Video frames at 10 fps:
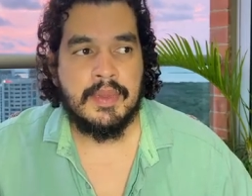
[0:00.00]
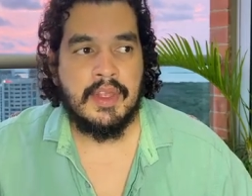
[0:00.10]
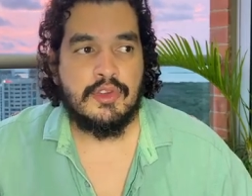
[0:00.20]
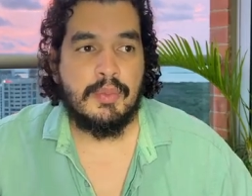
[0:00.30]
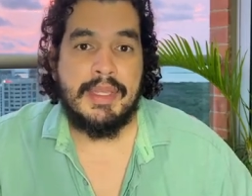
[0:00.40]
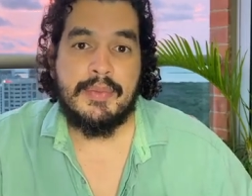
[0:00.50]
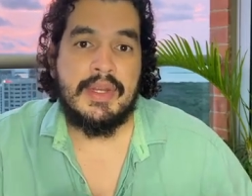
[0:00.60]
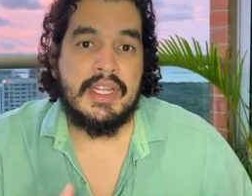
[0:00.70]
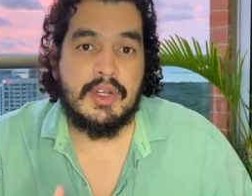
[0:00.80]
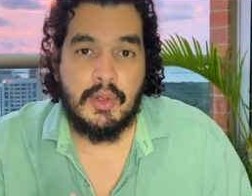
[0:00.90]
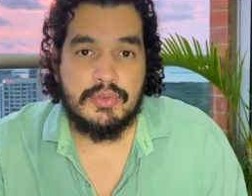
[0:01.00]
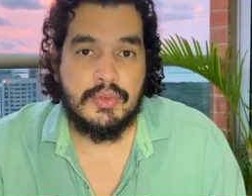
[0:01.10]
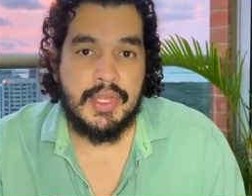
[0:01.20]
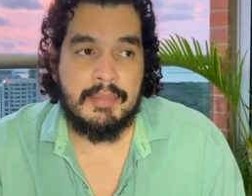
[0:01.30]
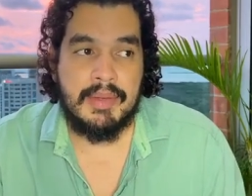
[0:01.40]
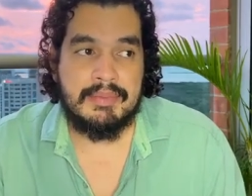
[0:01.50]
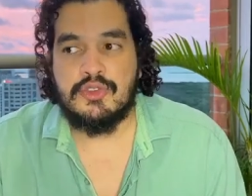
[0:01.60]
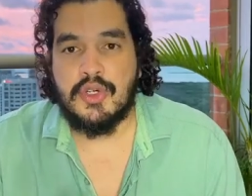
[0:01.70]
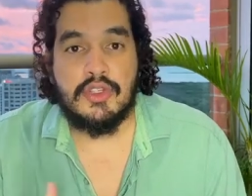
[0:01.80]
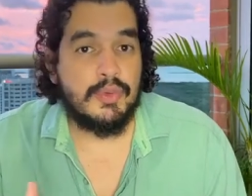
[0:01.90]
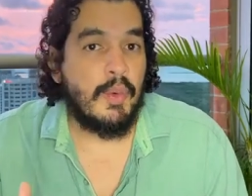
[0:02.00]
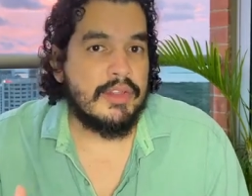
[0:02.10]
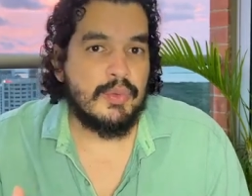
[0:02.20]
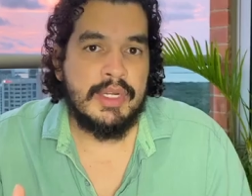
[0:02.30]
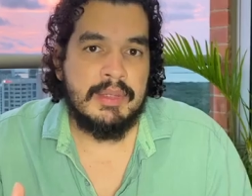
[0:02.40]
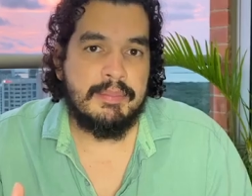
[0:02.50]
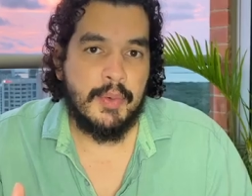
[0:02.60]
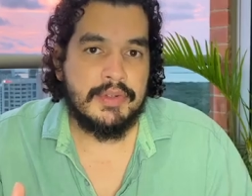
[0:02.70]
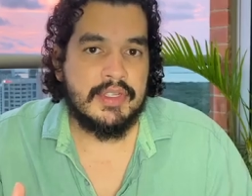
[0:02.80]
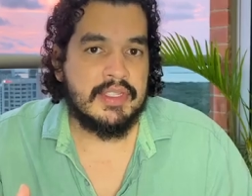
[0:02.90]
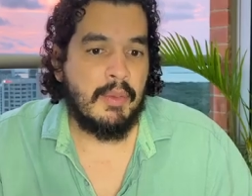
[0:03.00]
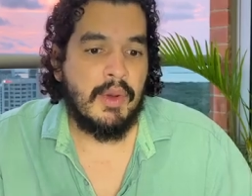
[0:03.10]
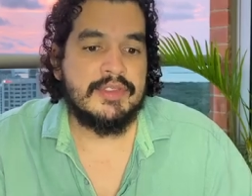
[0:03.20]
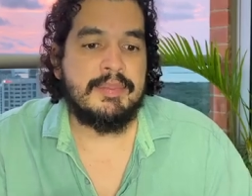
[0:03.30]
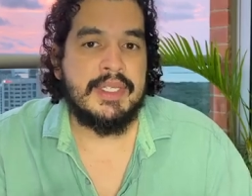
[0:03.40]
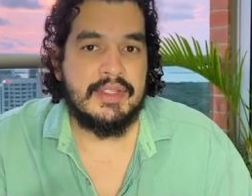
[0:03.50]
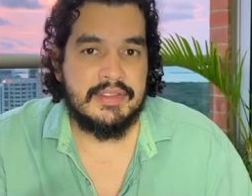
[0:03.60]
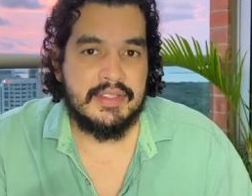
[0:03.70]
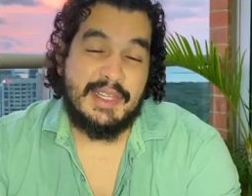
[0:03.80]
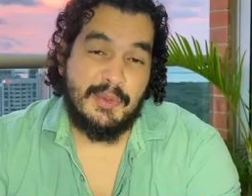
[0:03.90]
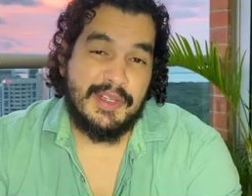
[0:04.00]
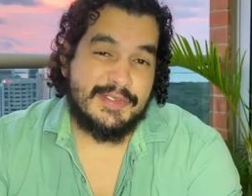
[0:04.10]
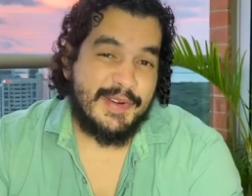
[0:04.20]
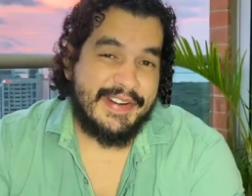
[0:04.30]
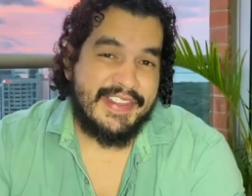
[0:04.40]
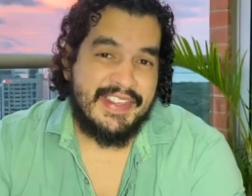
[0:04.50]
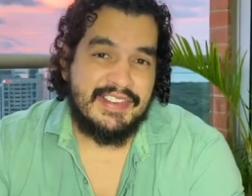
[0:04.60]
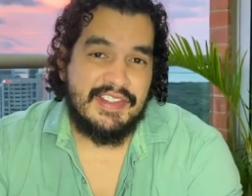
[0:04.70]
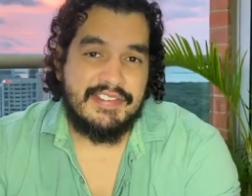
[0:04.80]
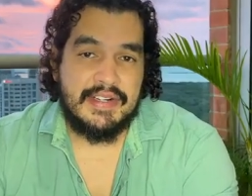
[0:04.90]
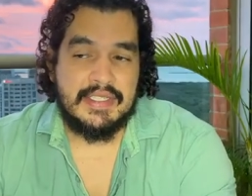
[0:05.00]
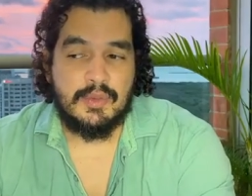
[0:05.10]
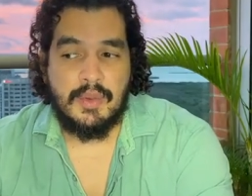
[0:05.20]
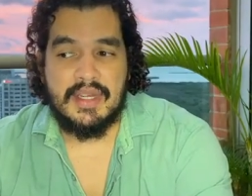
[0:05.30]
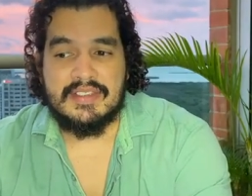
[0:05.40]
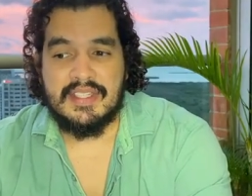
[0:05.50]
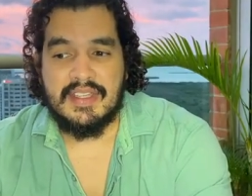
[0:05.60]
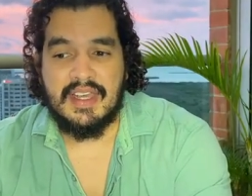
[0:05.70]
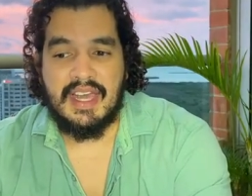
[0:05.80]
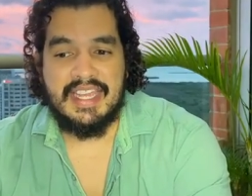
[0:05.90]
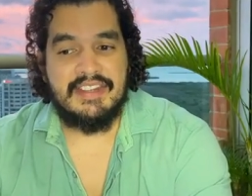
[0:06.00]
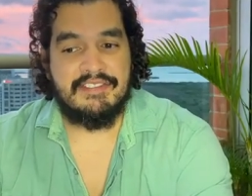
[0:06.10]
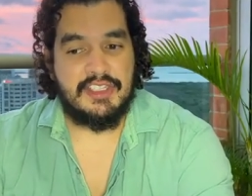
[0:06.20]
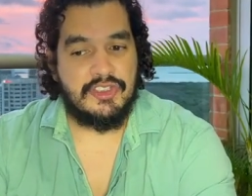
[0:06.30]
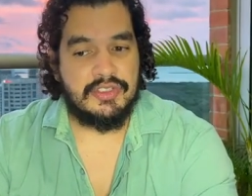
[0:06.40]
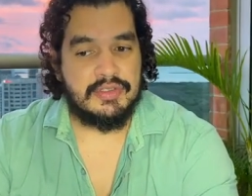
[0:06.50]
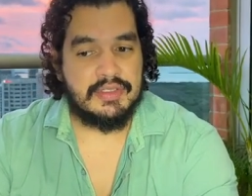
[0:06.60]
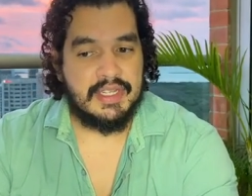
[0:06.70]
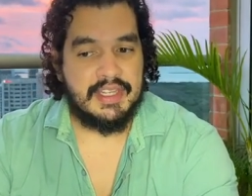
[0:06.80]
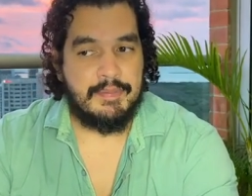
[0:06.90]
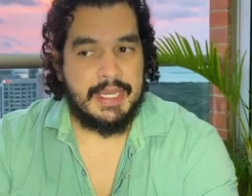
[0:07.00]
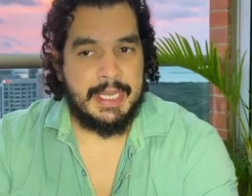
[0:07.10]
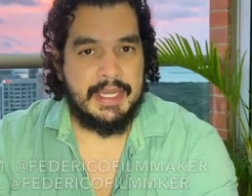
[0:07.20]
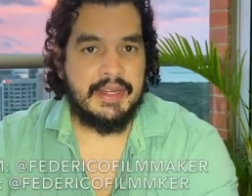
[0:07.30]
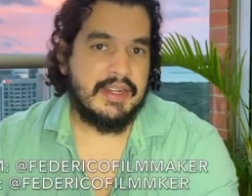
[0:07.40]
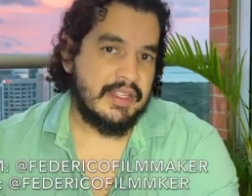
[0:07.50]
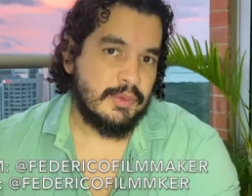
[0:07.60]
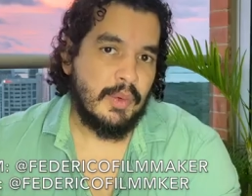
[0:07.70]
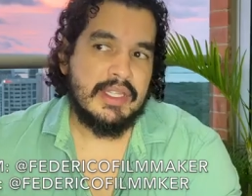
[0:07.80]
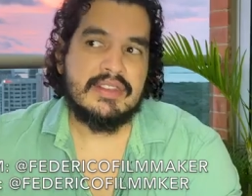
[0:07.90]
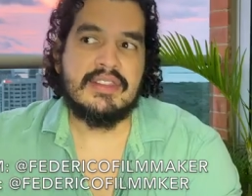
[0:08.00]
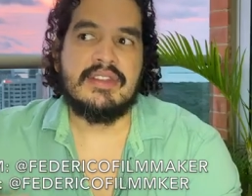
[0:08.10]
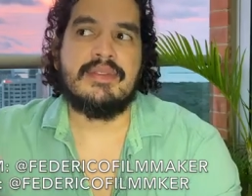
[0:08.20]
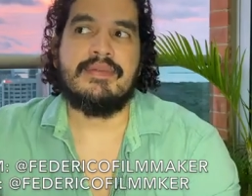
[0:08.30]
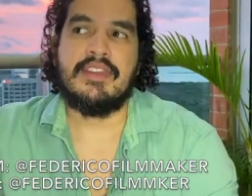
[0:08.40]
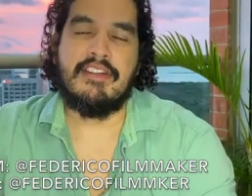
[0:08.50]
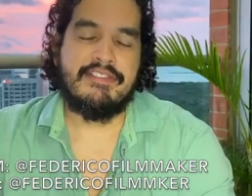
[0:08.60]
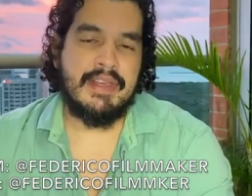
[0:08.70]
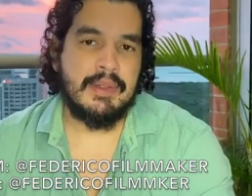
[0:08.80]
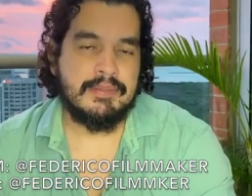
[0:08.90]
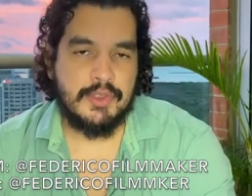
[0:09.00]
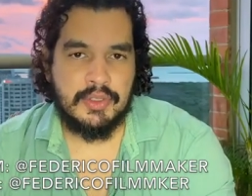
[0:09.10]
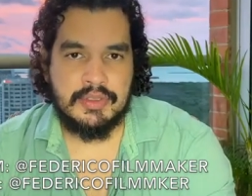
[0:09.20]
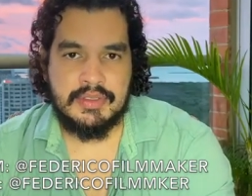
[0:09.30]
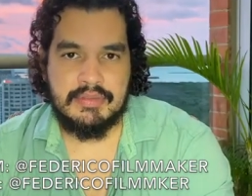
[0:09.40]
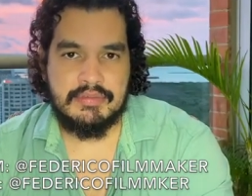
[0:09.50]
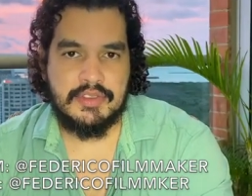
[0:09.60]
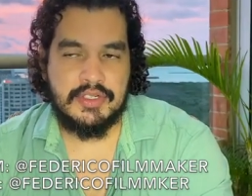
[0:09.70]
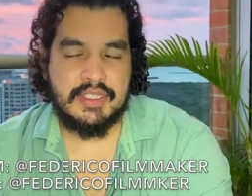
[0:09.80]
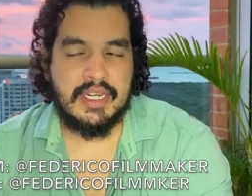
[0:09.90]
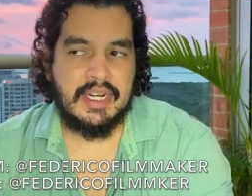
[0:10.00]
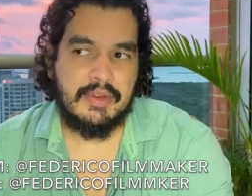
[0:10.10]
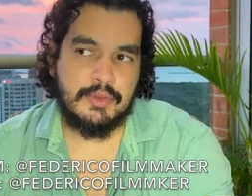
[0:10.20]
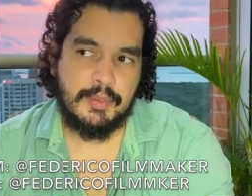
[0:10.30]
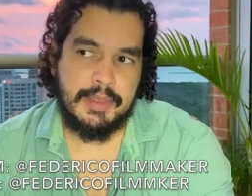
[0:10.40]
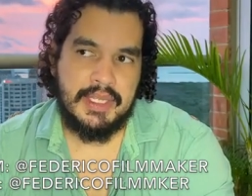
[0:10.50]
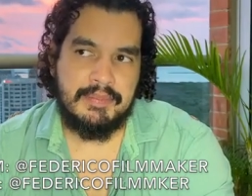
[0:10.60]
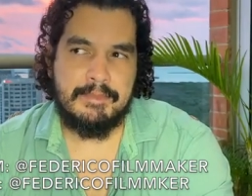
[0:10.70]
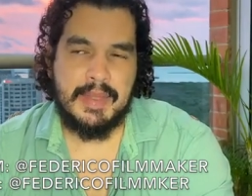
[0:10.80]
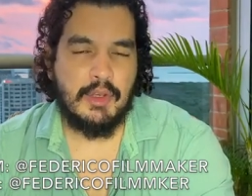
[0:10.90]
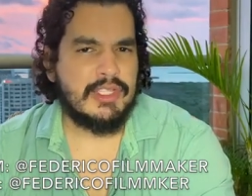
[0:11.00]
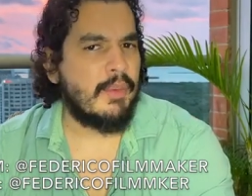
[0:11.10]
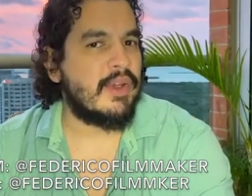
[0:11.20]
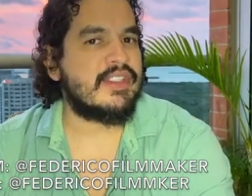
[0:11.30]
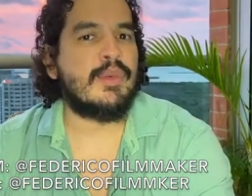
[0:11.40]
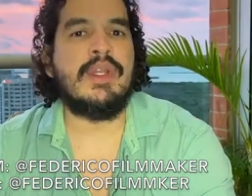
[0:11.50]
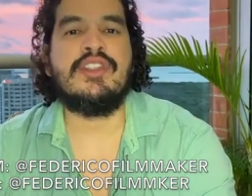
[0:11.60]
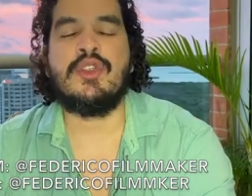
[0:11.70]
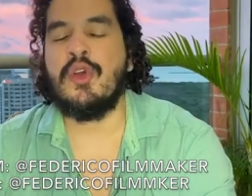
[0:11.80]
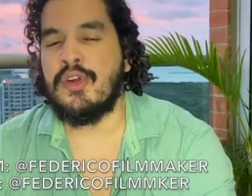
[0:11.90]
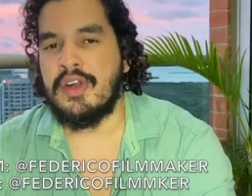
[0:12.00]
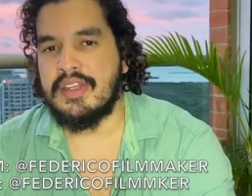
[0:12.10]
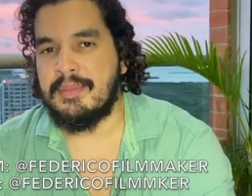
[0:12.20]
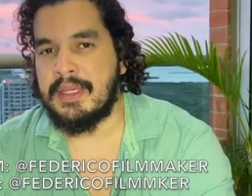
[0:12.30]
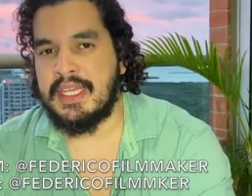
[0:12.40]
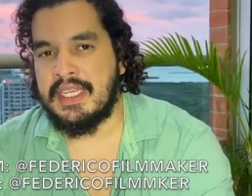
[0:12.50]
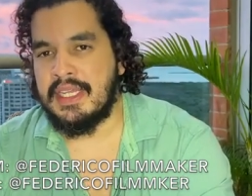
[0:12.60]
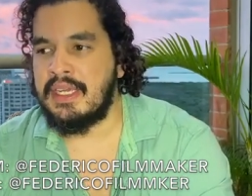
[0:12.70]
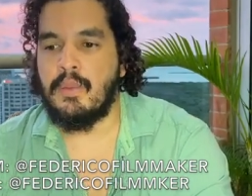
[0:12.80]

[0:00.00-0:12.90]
to be really close to them and trust was really important and was built. It was very different what I envisioned at the beginning and what the film turned turned out to be because I wasn't really sure at the beginning